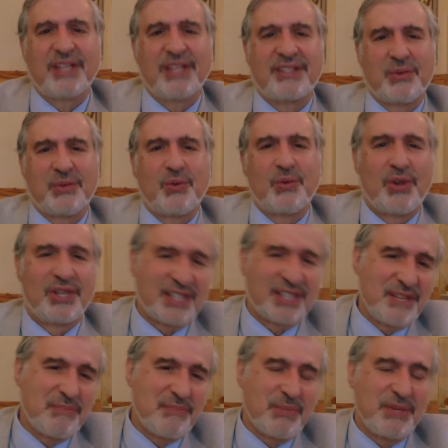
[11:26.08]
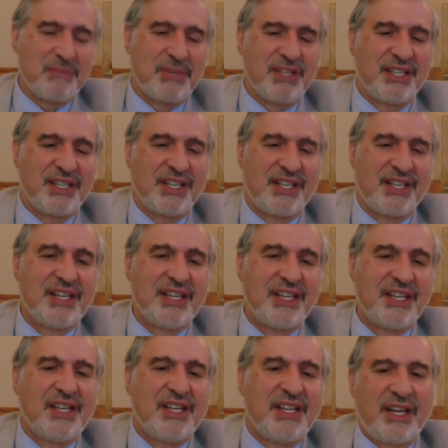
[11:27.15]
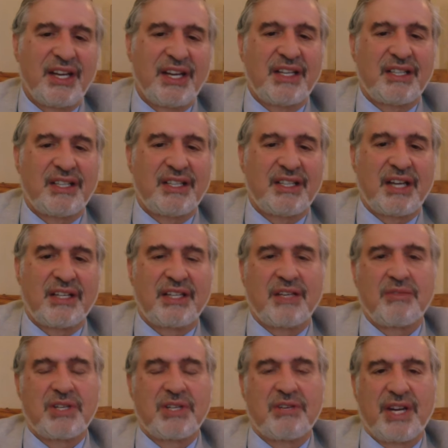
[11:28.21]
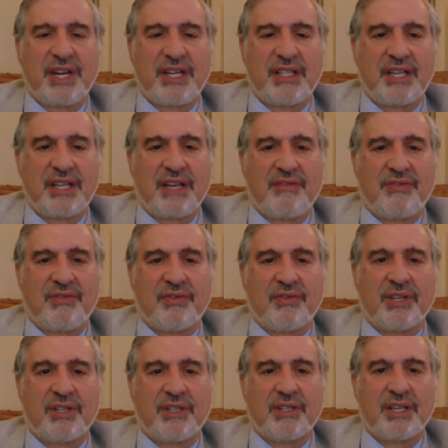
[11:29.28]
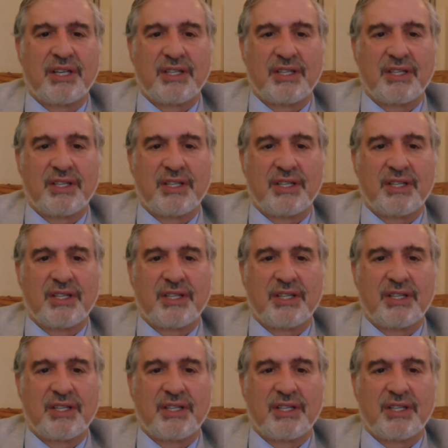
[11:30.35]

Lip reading: built a wall to keep people in. And I think it was a great day for